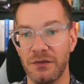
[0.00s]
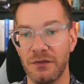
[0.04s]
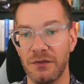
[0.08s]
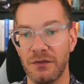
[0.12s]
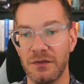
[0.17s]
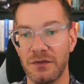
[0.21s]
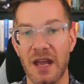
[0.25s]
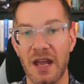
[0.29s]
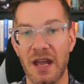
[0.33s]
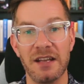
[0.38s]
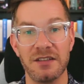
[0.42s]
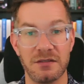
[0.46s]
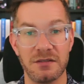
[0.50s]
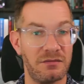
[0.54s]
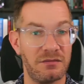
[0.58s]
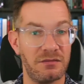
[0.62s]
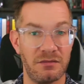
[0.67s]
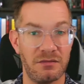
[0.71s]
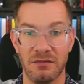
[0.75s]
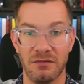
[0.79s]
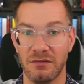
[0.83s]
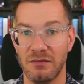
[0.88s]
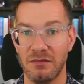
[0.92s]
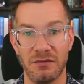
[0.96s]
That
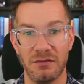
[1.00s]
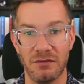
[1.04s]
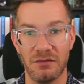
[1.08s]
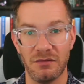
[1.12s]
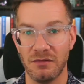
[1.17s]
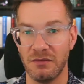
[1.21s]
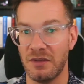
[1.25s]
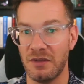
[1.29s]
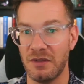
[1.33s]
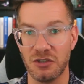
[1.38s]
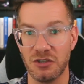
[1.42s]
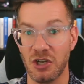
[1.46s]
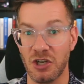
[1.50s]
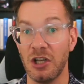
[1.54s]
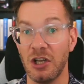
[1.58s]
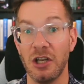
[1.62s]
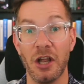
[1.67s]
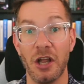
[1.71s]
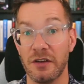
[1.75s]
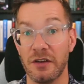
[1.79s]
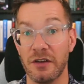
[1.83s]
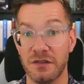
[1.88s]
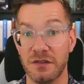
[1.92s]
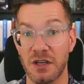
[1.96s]
there's a lot
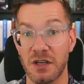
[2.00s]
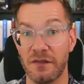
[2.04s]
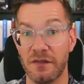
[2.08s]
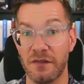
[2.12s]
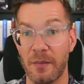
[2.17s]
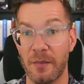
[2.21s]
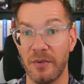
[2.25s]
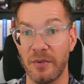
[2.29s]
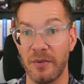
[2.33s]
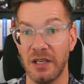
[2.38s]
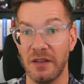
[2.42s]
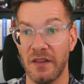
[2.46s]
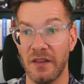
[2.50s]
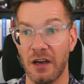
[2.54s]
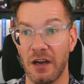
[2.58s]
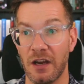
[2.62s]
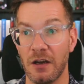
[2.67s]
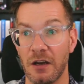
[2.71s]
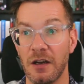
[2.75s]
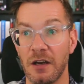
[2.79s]
of stuff happening there.